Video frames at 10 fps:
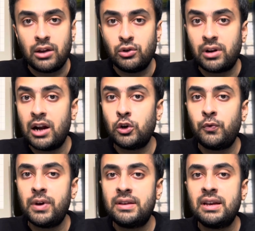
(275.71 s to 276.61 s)
and you try
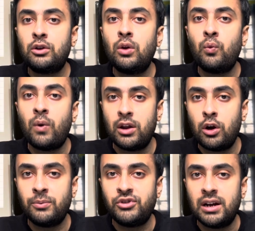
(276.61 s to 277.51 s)
to fix it on
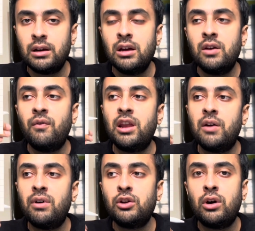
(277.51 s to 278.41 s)
one object
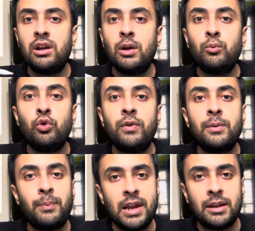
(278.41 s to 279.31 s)
whenever you are in a
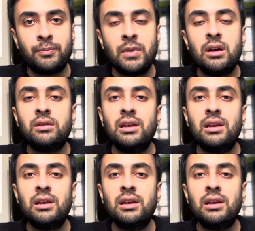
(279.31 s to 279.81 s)
moving plane.